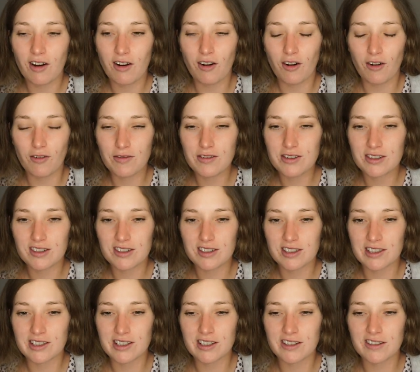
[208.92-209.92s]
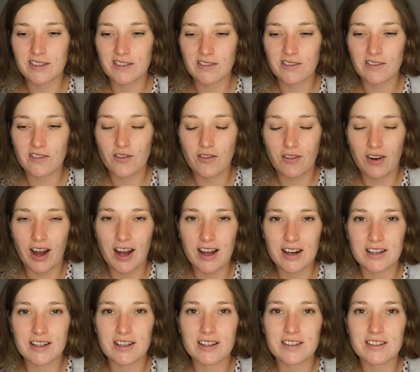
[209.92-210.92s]
obviously
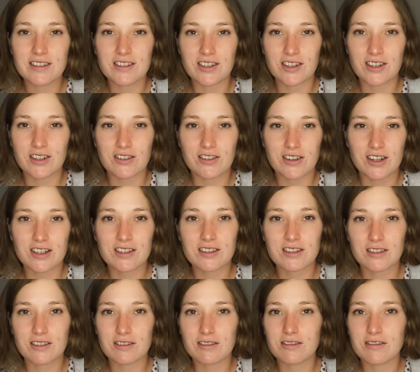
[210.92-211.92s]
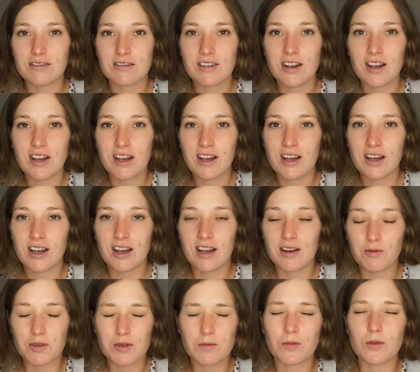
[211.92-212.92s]
violent, aggressive.
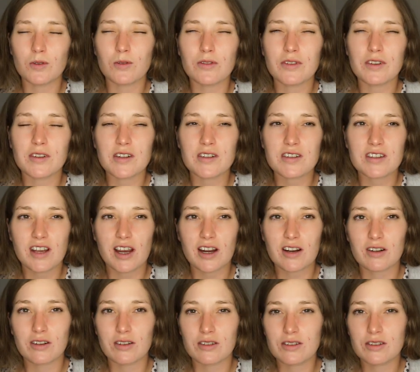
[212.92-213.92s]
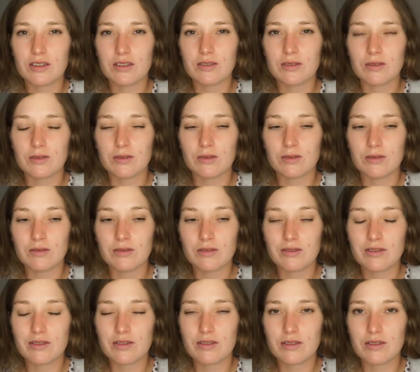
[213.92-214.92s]
It was more the psychological,
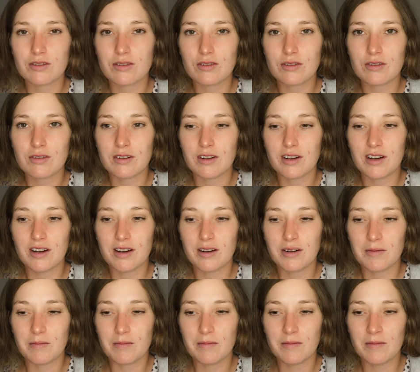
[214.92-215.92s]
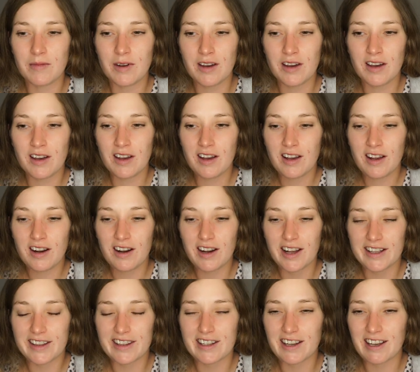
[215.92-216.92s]

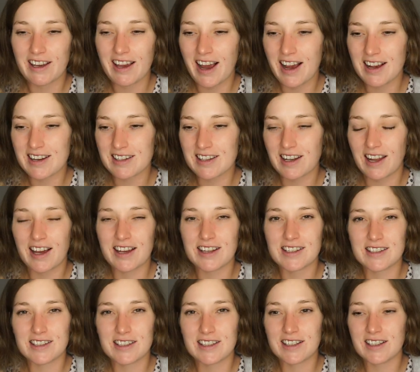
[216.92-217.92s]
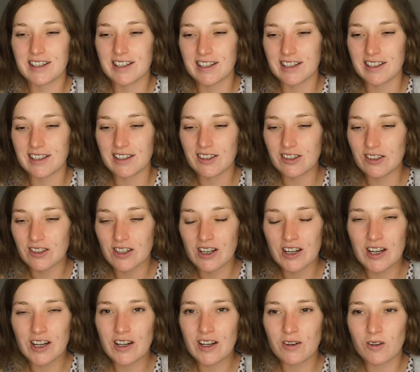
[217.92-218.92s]
like the gaslighting and
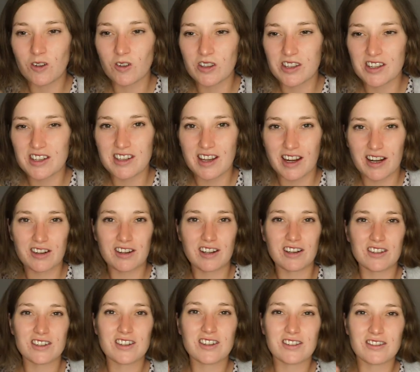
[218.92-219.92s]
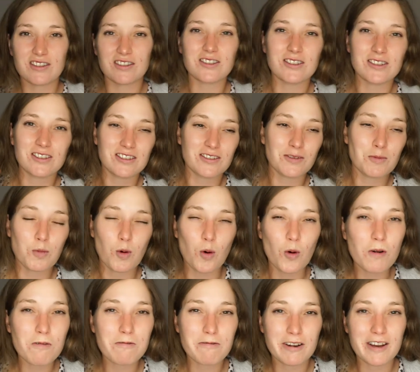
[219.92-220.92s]
or the psychological
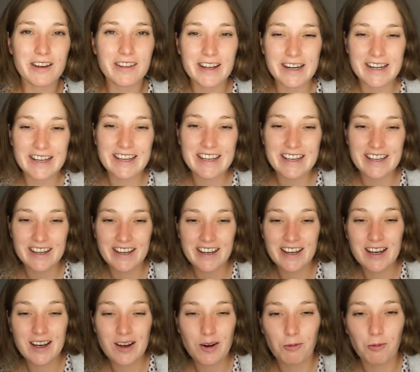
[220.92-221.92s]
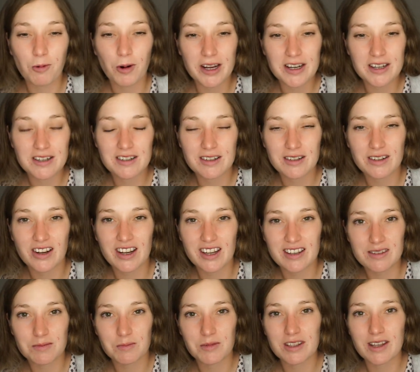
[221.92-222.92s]
warfare that he waged
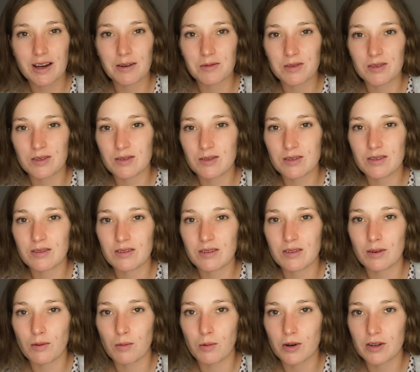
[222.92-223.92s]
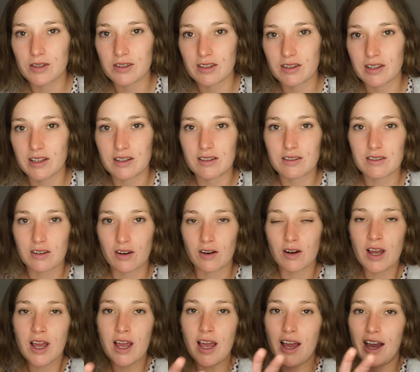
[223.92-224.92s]
against me that was the worst thing. So
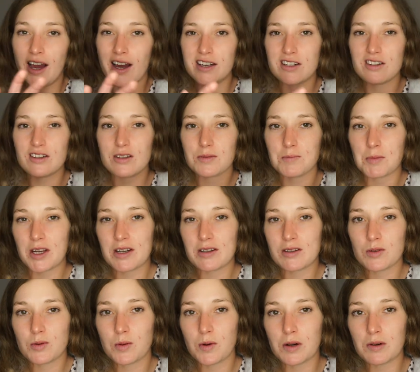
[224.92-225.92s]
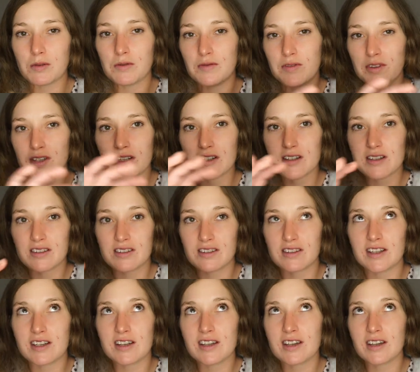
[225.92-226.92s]
I just spent 12 years
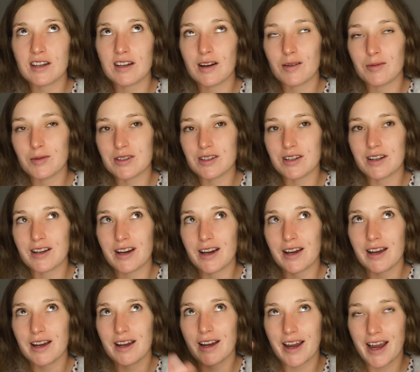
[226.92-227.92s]
thinking I was in I